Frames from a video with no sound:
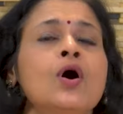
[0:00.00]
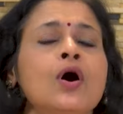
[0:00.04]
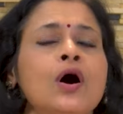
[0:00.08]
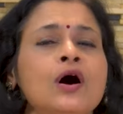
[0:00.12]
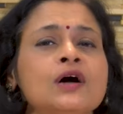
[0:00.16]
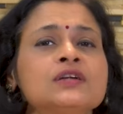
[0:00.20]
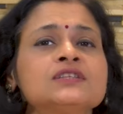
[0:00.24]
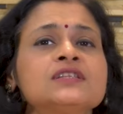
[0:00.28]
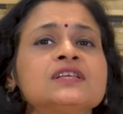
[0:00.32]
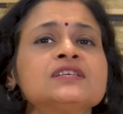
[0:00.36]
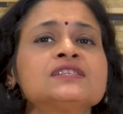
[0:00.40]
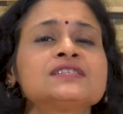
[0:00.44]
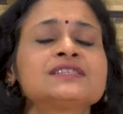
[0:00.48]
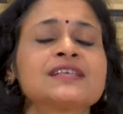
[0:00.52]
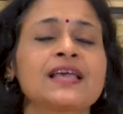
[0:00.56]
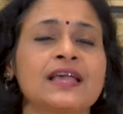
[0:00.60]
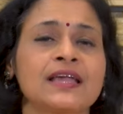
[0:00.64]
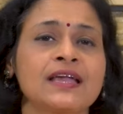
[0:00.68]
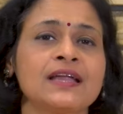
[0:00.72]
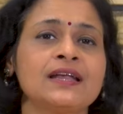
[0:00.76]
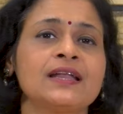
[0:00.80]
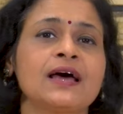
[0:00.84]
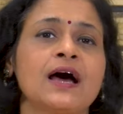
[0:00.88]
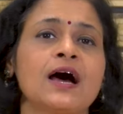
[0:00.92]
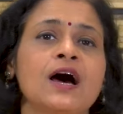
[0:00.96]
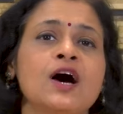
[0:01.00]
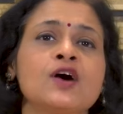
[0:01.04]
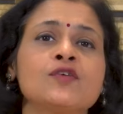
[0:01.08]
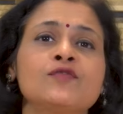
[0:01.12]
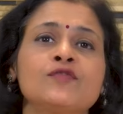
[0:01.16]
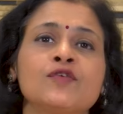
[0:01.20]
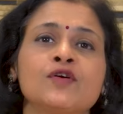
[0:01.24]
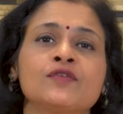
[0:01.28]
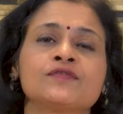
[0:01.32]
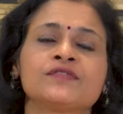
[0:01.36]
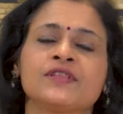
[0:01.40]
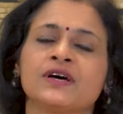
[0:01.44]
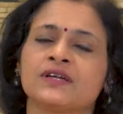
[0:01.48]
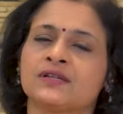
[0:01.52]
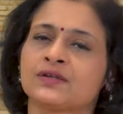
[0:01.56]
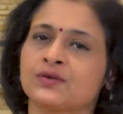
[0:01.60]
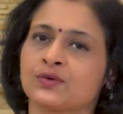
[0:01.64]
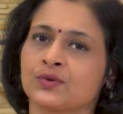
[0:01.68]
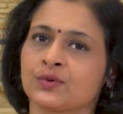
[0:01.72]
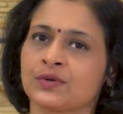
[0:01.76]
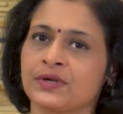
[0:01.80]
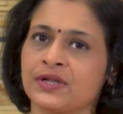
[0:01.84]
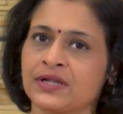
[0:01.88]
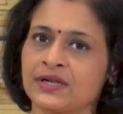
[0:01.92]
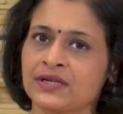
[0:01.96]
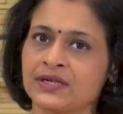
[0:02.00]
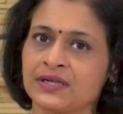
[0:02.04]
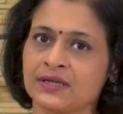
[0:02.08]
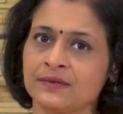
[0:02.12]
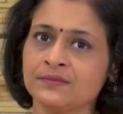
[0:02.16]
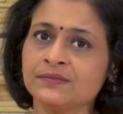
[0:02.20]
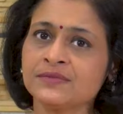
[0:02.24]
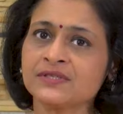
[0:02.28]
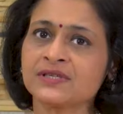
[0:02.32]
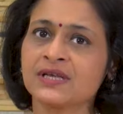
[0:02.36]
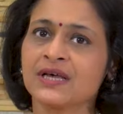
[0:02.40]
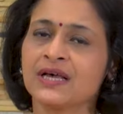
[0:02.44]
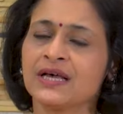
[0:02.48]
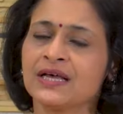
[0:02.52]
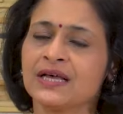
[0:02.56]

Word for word: or the second half of the two dictums,